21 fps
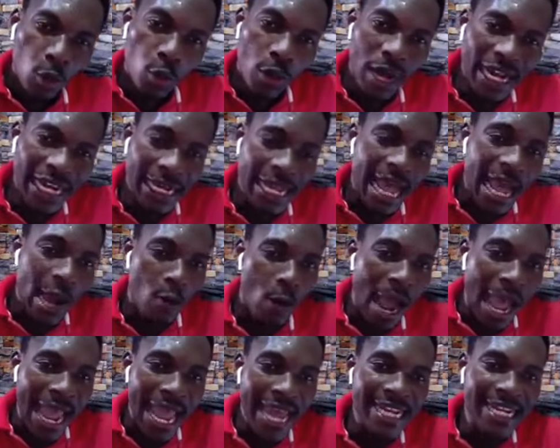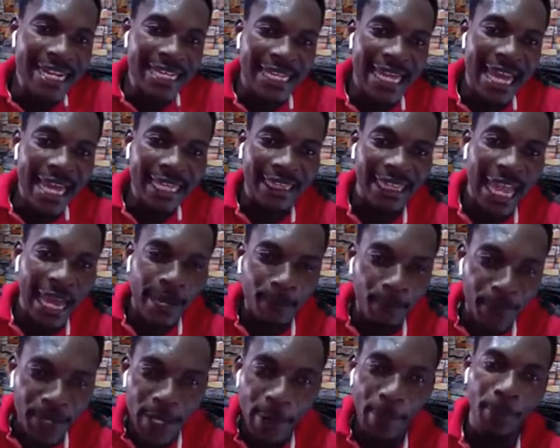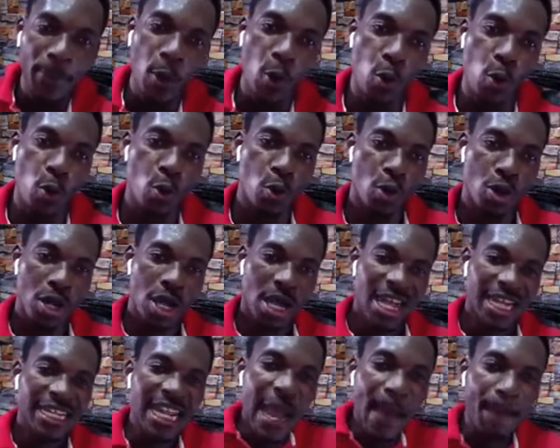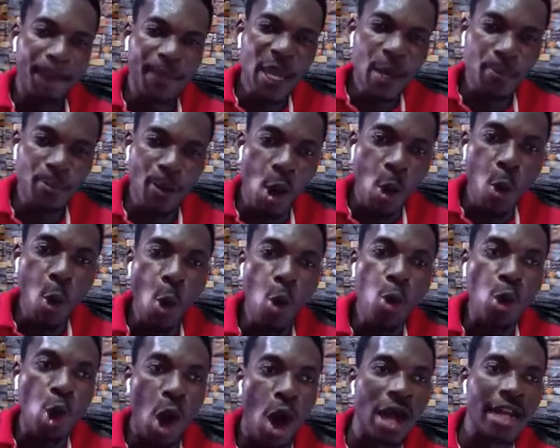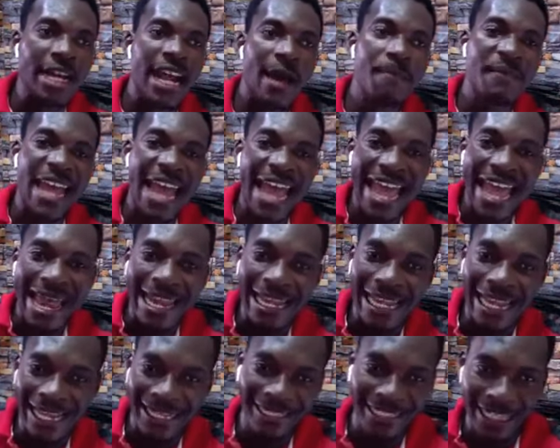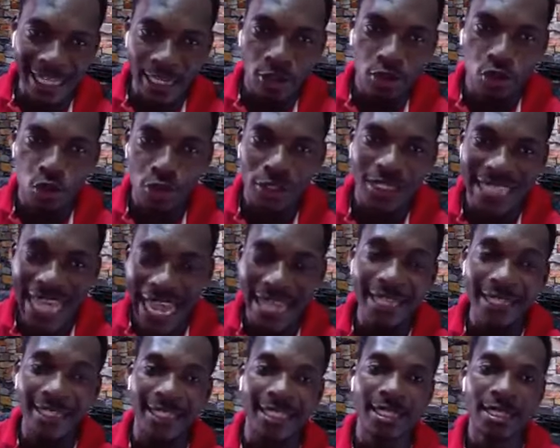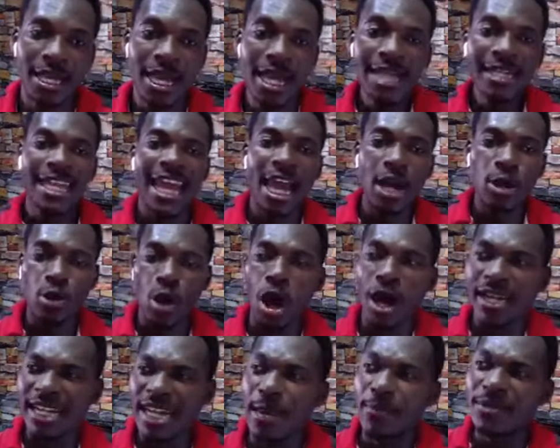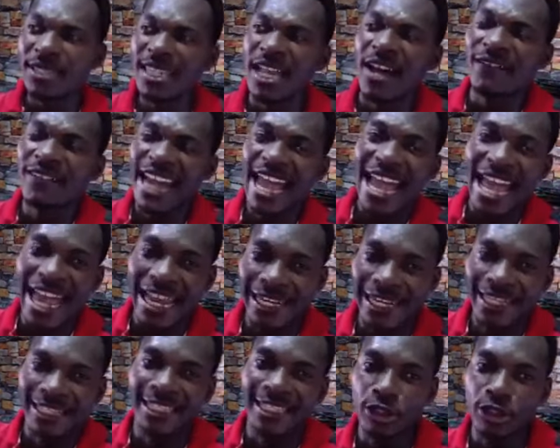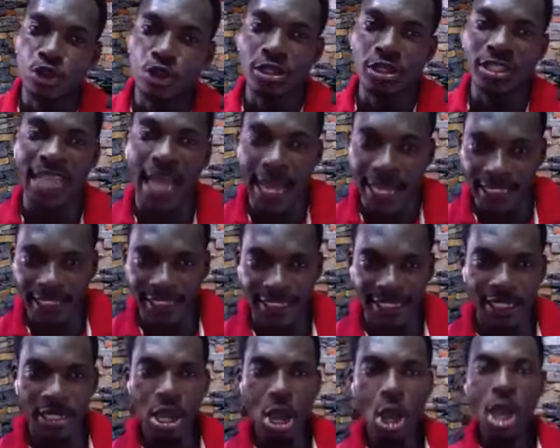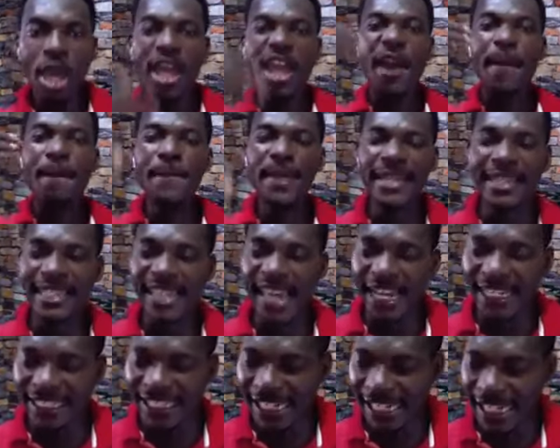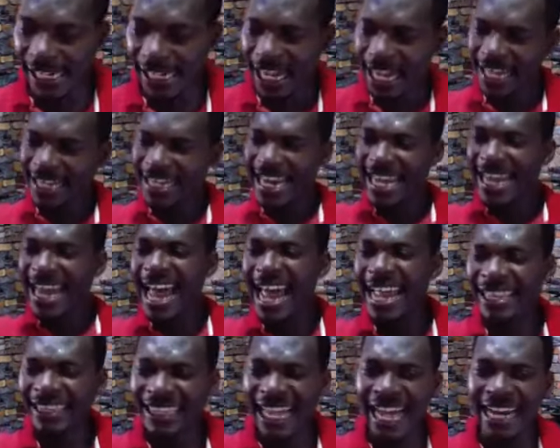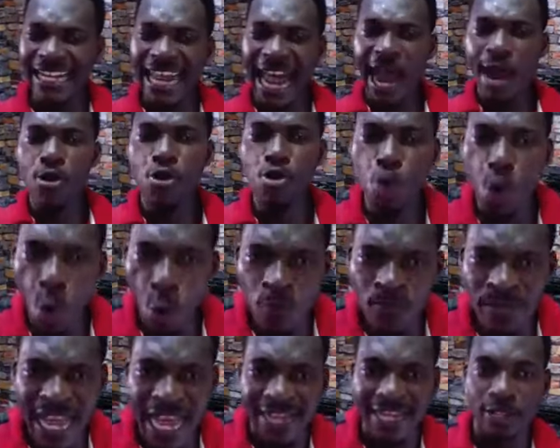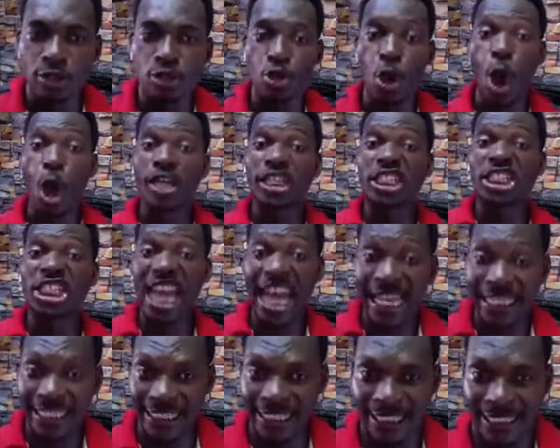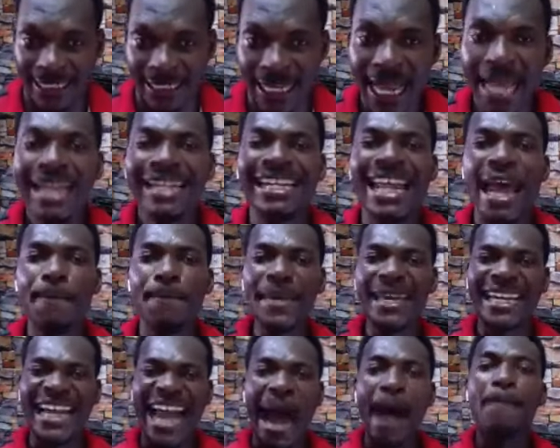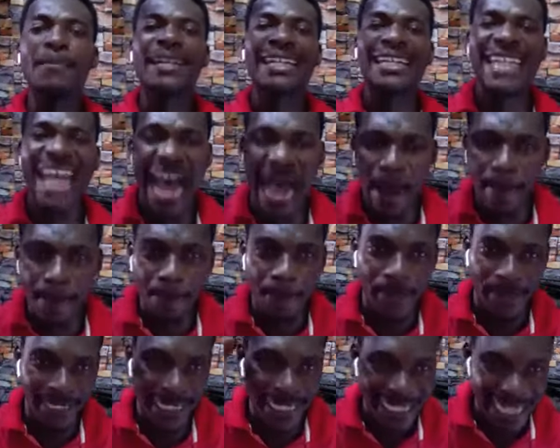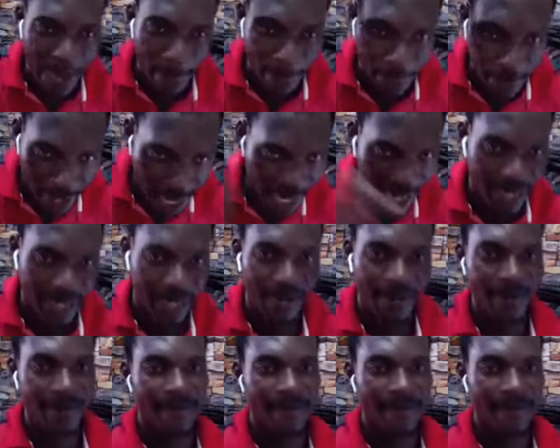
when our educated people, the people who call them the elite in society, they call themselves the elite in society, immediately they enter that room that is called church. They become dumb in the brain.